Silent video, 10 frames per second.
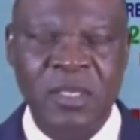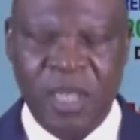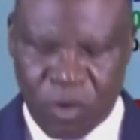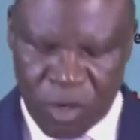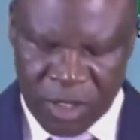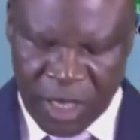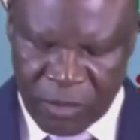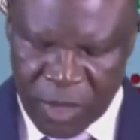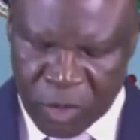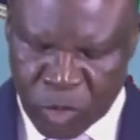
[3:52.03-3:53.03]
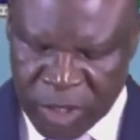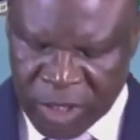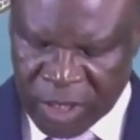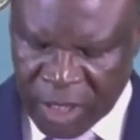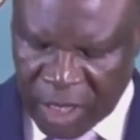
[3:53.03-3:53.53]
2 Samuel
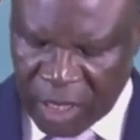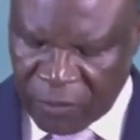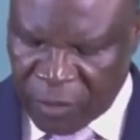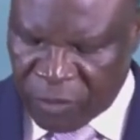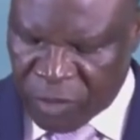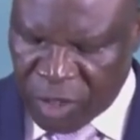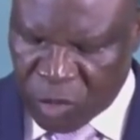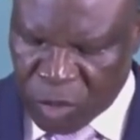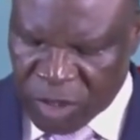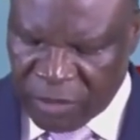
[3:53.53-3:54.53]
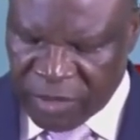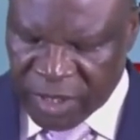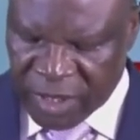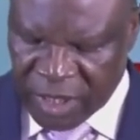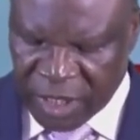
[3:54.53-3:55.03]
23, 15 to
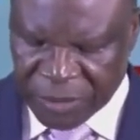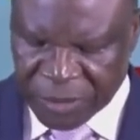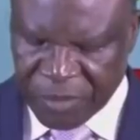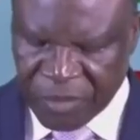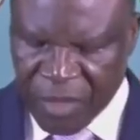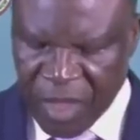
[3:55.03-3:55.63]
17.